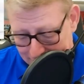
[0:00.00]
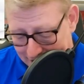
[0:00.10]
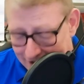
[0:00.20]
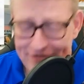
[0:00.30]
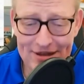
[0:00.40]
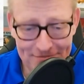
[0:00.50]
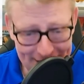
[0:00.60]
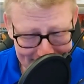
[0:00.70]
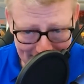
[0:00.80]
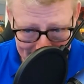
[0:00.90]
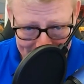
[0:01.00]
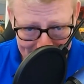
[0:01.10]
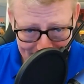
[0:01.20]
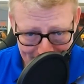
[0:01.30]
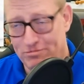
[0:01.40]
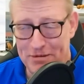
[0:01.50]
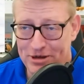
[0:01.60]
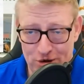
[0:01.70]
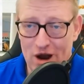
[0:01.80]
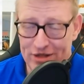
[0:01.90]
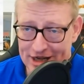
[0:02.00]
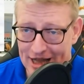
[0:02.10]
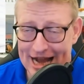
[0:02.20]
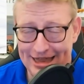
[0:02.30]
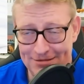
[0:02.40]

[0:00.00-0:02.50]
give them this list. Maybe you are the client